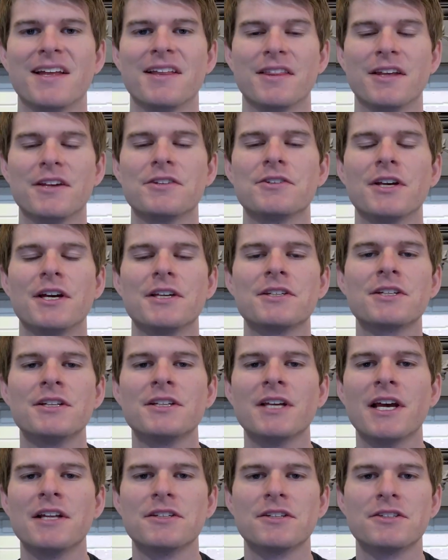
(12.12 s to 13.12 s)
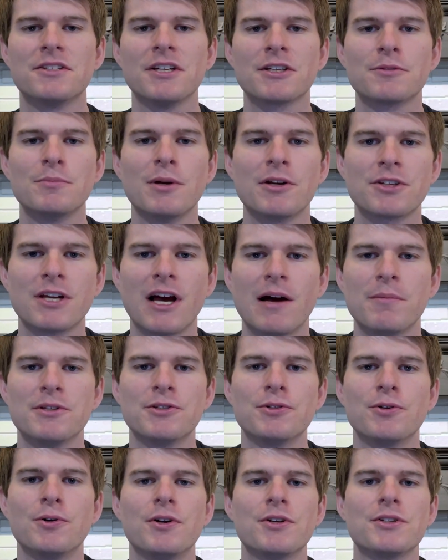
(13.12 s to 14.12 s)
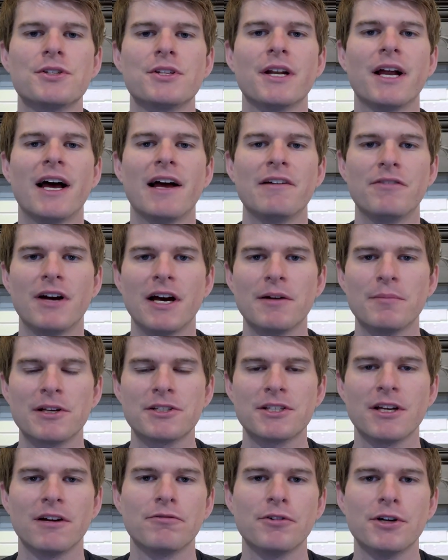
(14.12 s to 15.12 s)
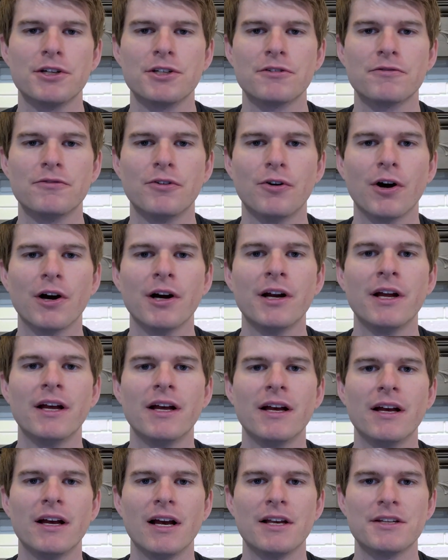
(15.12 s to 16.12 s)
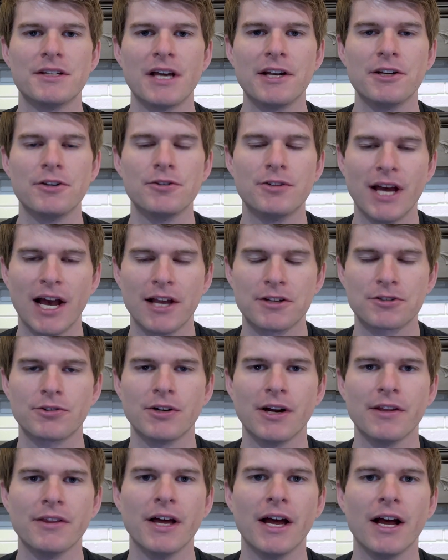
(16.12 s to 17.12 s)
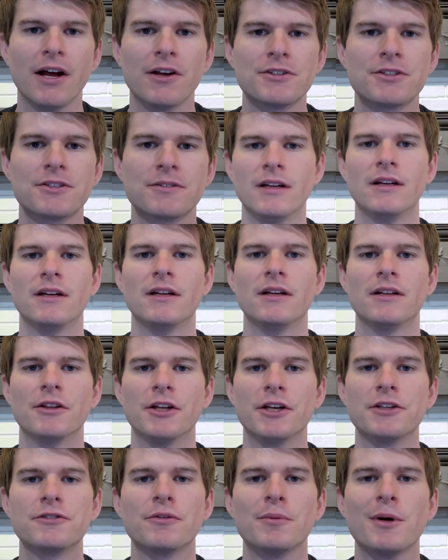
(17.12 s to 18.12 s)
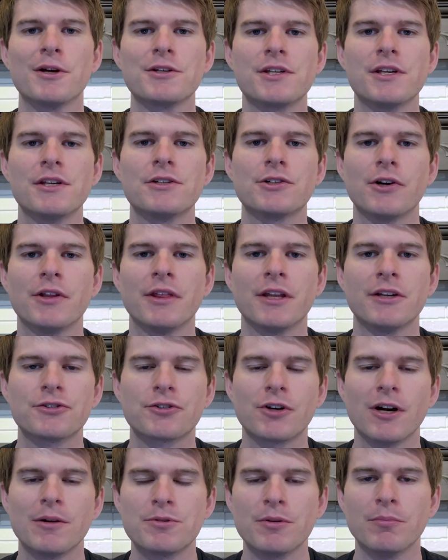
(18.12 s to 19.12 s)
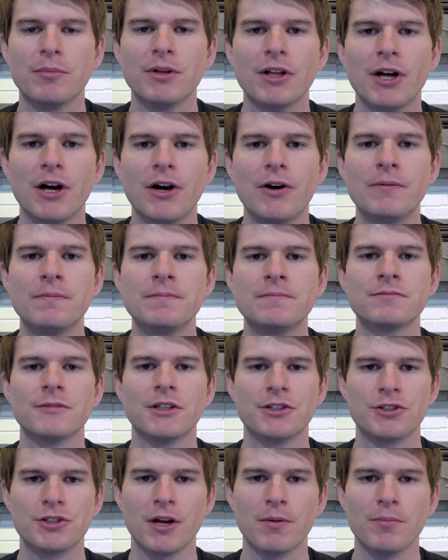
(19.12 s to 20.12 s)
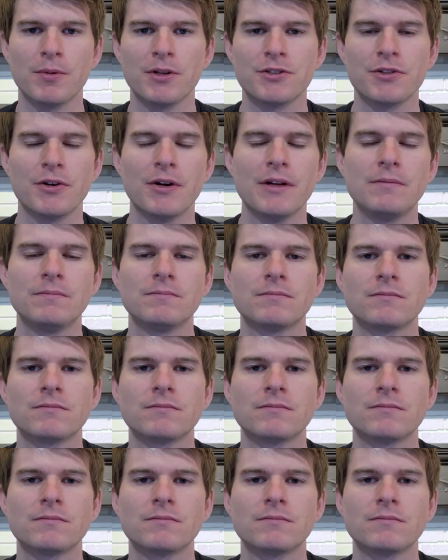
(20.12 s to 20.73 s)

This list contains the 6 most common tools that I find myself reaching for as I do tasks around the house. Links for most of these are in the description below. Let's jump into it.